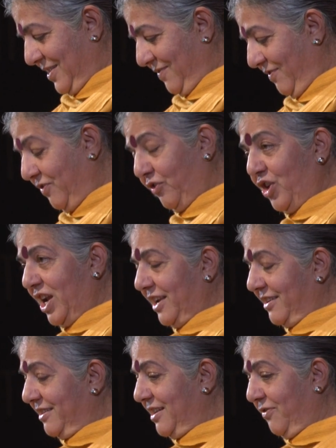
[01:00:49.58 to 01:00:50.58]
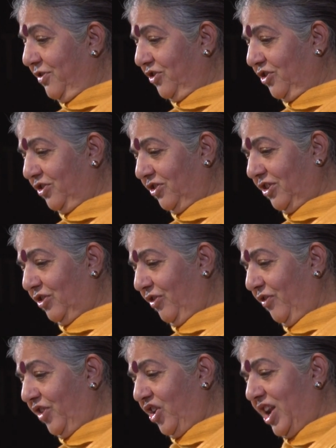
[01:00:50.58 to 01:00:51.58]
We've created deficiencies,
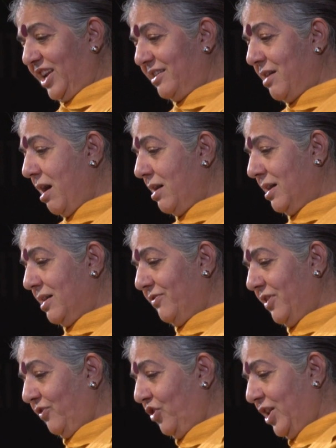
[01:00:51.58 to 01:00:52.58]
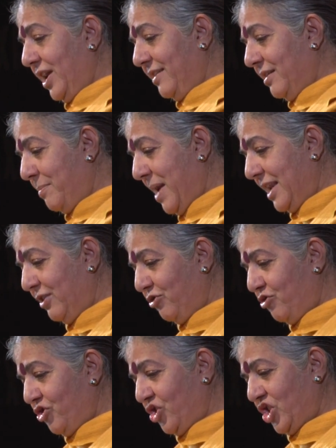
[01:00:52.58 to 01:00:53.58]
we've created hunger, we've created
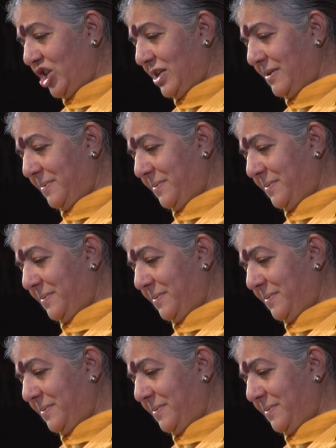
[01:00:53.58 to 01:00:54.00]
malnutrition.